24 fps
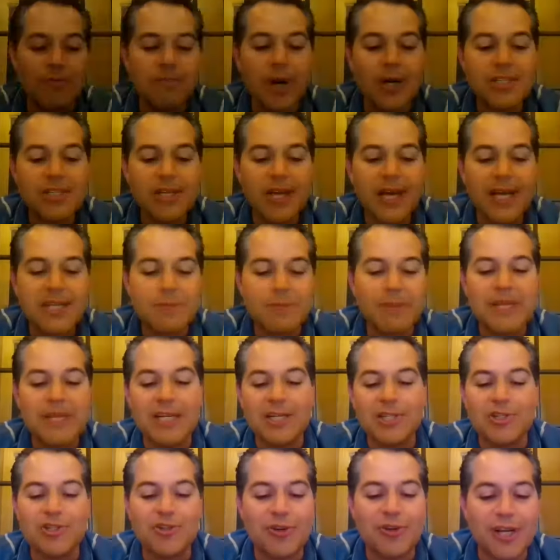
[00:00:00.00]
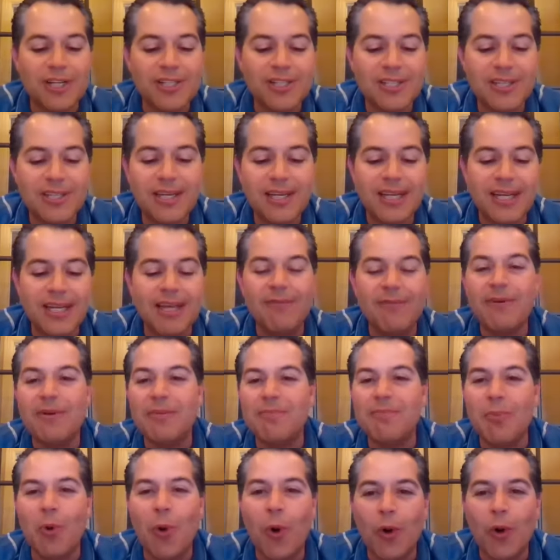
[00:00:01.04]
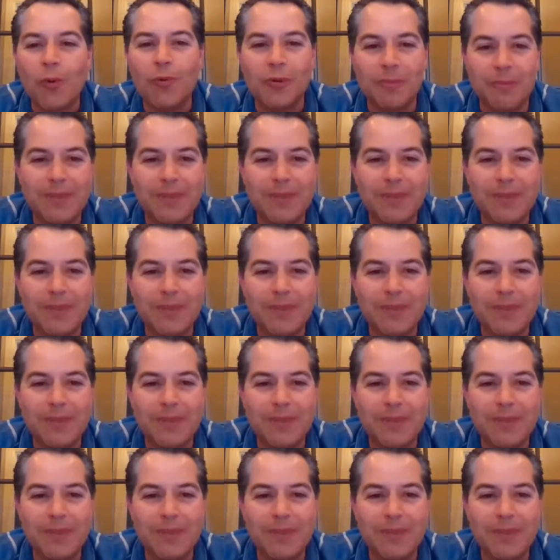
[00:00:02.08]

much has been entrusted, even more will